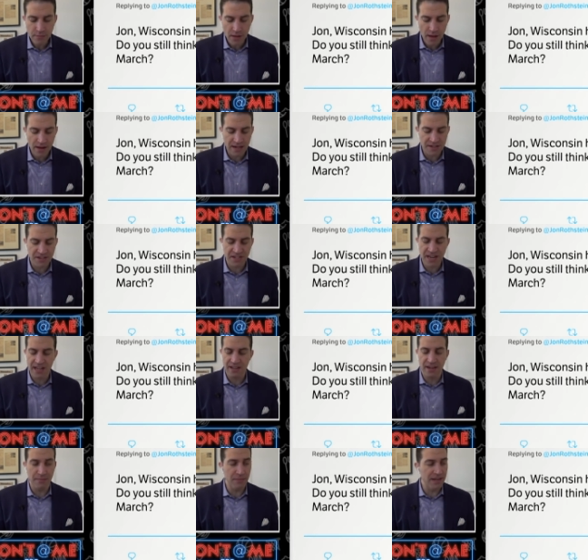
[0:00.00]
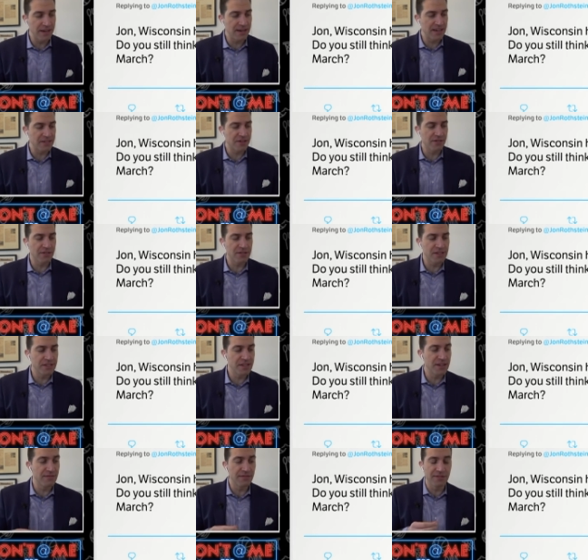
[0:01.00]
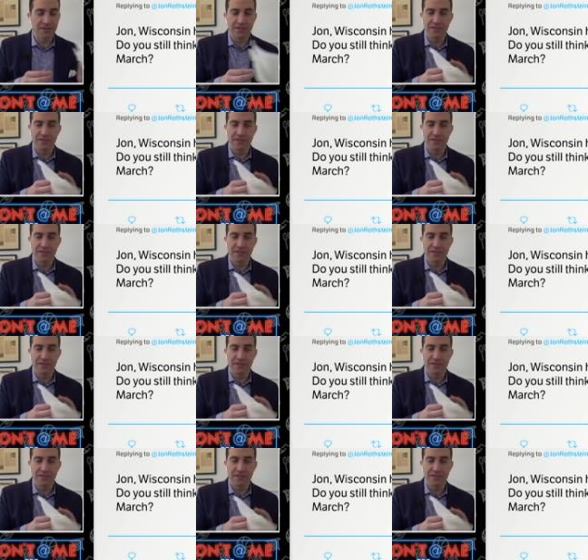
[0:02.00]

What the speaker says: I got salad on my index cards. That's never a good